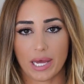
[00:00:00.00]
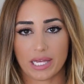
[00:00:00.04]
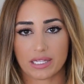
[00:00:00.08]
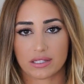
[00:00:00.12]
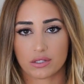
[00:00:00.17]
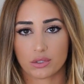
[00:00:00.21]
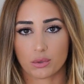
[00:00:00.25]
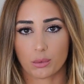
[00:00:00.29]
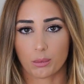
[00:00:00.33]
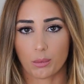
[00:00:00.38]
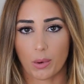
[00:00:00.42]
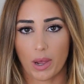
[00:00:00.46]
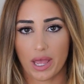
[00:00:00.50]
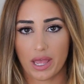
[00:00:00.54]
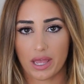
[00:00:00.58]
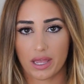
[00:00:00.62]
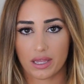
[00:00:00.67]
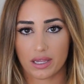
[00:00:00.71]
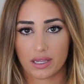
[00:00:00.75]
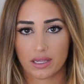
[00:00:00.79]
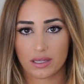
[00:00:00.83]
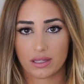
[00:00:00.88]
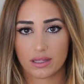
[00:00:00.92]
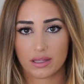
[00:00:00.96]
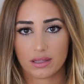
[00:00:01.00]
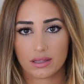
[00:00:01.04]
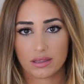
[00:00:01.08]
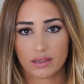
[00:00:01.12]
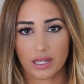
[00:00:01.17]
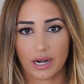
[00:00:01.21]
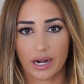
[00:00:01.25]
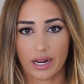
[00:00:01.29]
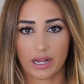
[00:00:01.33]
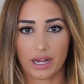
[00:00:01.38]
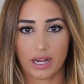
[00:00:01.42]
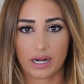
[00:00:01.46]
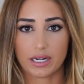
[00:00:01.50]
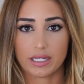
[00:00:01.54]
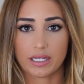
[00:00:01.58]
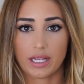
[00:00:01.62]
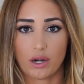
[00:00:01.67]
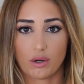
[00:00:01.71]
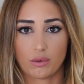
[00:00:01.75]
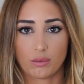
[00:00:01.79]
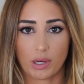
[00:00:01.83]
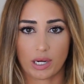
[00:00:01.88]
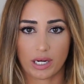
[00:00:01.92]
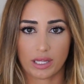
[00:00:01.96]
best way that I kind of
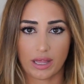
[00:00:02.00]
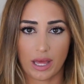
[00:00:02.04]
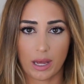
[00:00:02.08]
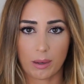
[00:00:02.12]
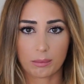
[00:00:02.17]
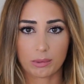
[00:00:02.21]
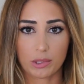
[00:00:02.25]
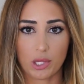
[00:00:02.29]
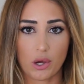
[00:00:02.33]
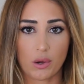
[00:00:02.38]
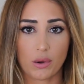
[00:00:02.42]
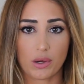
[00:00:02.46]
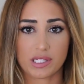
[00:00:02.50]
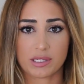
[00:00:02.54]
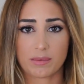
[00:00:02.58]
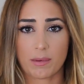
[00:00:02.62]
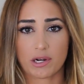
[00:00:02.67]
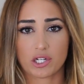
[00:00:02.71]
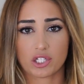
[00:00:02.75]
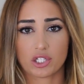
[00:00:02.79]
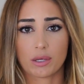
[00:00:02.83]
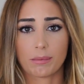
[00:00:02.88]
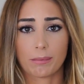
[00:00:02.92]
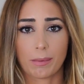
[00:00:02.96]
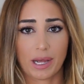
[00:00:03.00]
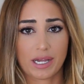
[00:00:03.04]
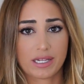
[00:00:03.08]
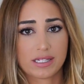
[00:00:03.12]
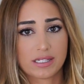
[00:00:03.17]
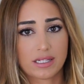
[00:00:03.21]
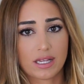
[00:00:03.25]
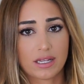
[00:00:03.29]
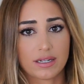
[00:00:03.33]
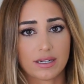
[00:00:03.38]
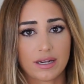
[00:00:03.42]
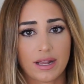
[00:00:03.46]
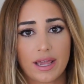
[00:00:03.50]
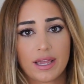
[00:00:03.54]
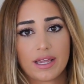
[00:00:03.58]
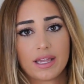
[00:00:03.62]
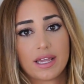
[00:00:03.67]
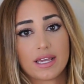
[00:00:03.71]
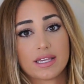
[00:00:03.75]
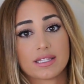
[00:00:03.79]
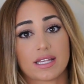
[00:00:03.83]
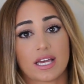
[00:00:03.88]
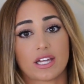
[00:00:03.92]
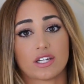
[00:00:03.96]
get rid of that bloat, especially by
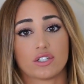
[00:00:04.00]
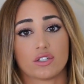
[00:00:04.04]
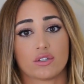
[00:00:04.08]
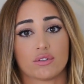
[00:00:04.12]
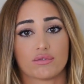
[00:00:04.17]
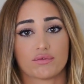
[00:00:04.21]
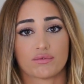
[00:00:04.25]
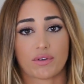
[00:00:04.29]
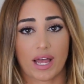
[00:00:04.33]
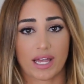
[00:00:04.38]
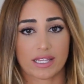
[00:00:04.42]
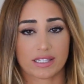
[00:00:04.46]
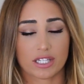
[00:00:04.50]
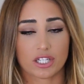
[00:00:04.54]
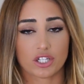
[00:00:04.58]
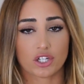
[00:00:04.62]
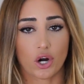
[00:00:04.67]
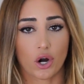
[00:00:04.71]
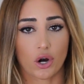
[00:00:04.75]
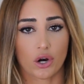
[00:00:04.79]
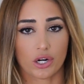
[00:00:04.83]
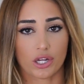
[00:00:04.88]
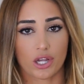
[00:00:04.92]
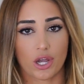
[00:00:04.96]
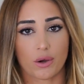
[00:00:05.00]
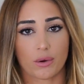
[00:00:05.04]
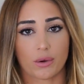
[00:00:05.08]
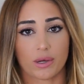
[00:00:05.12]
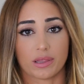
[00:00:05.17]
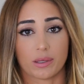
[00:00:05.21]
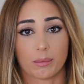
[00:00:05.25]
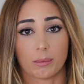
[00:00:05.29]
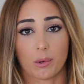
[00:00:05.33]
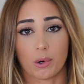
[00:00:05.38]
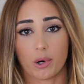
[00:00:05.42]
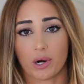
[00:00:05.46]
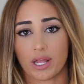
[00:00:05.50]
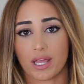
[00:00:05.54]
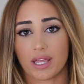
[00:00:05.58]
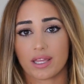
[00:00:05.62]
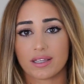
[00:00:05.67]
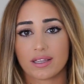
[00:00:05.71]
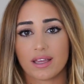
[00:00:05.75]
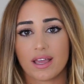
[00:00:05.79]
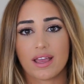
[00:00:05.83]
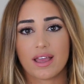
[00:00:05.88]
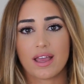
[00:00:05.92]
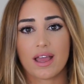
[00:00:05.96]
Sunday, is I do fasted cardio in the
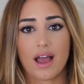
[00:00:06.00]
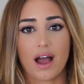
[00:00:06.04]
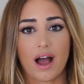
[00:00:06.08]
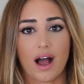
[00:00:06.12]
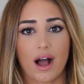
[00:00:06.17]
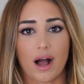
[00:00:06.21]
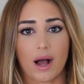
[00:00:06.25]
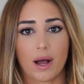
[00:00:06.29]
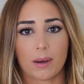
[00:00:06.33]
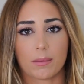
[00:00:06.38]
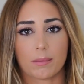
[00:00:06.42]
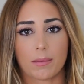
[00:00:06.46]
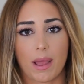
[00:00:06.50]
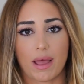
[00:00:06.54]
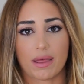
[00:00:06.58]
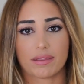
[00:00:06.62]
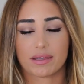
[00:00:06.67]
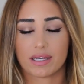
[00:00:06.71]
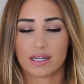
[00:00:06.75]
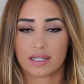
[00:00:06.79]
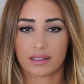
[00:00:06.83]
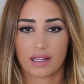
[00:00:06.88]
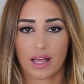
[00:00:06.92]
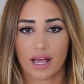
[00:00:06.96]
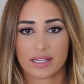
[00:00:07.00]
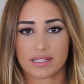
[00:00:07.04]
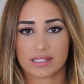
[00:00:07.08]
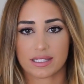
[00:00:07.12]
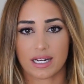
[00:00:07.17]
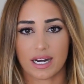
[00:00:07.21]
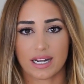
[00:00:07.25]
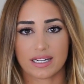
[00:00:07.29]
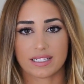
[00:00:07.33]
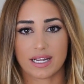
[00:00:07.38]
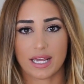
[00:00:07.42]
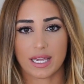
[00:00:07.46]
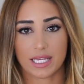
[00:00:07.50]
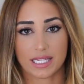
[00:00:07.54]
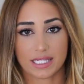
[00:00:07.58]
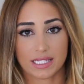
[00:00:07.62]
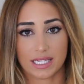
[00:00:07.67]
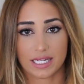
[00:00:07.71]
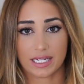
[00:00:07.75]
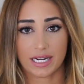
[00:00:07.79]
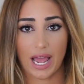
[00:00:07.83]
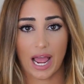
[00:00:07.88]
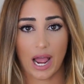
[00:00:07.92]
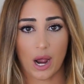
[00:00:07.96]
morning, and the class that I take
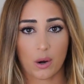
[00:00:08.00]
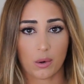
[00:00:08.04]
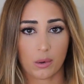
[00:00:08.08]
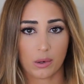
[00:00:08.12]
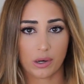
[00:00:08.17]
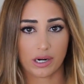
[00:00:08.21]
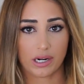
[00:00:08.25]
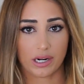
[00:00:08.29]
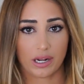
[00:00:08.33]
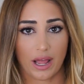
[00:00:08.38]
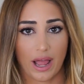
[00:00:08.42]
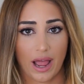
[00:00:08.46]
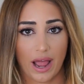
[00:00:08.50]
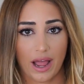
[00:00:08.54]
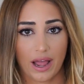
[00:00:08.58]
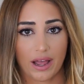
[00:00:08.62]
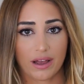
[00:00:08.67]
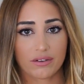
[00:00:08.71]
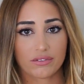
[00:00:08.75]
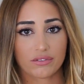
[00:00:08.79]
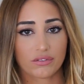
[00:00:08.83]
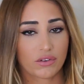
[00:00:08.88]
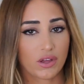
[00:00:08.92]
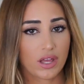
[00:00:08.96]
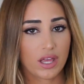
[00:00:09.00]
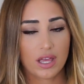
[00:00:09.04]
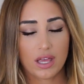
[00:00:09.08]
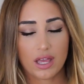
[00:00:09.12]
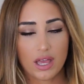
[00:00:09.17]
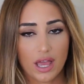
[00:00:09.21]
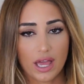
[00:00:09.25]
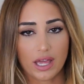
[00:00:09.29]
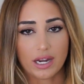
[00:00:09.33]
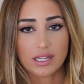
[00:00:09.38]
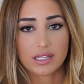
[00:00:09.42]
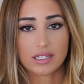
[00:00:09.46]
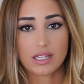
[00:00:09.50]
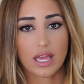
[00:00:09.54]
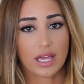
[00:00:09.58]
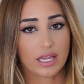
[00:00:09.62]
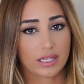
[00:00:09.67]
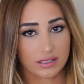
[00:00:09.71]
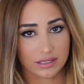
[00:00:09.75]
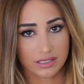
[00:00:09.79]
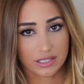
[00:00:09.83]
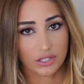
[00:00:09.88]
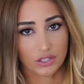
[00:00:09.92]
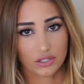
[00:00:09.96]
is an hour and a half, and
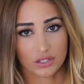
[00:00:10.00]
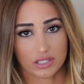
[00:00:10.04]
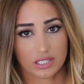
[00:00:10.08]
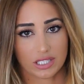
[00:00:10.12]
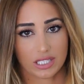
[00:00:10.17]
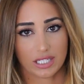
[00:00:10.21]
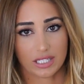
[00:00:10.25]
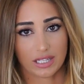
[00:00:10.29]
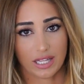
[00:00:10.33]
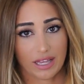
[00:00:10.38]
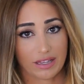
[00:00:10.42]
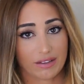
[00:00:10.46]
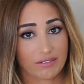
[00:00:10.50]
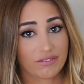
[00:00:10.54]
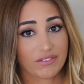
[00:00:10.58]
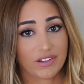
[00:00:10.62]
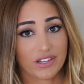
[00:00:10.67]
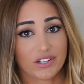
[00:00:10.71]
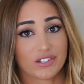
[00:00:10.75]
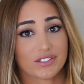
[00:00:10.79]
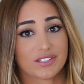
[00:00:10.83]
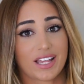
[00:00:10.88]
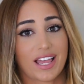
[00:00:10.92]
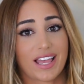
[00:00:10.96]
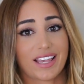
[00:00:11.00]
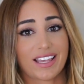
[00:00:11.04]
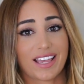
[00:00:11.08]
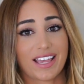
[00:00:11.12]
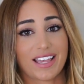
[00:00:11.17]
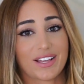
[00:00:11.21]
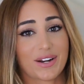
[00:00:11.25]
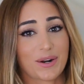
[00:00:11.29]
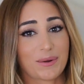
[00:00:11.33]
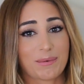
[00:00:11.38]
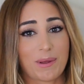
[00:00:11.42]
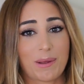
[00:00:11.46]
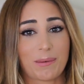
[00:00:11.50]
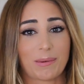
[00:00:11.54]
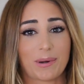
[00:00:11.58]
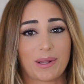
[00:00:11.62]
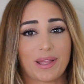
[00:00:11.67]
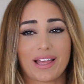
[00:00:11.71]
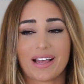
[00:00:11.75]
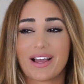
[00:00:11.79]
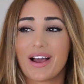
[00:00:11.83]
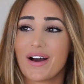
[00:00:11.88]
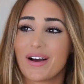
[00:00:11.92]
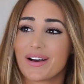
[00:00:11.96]
it seriously, feels like it. People are
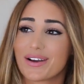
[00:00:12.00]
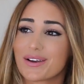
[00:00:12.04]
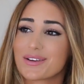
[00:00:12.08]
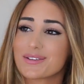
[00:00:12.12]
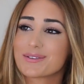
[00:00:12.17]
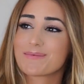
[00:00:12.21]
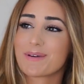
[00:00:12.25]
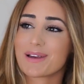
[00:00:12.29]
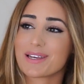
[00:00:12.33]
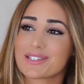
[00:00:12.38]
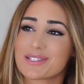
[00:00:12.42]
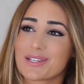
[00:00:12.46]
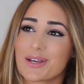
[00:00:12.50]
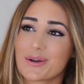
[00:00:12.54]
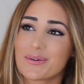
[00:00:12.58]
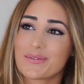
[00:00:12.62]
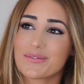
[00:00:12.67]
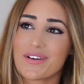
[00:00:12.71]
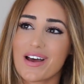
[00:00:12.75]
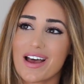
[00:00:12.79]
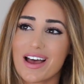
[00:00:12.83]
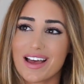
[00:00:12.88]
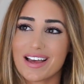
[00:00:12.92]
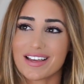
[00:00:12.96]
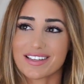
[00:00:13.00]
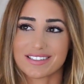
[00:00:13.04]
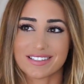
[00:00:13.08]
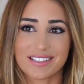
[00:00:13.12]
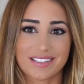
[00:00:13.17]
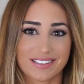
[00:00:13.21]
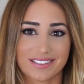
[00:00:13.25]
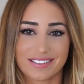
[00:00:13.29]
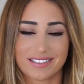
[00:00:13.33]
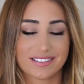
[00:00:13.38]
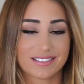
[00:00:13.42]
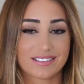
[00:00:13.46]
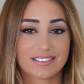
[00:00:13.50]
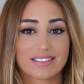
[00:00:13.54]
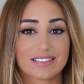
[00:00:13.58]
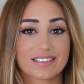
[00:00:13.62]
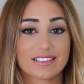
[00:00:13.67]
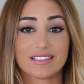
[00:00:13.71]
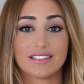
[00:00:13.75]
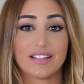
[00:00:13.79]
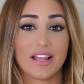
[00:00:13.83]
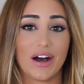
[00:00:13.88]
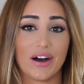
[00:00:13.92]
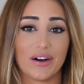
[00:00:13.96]
like, oh, it goes by so fast. And
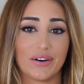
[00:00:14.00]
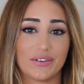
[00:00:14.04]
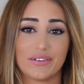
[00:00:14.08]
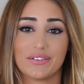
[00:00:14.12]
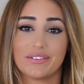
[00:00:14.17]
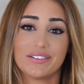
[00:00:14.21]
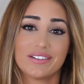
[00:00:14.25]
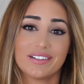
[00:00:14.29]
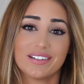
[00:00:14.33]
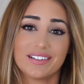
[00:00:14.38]
no.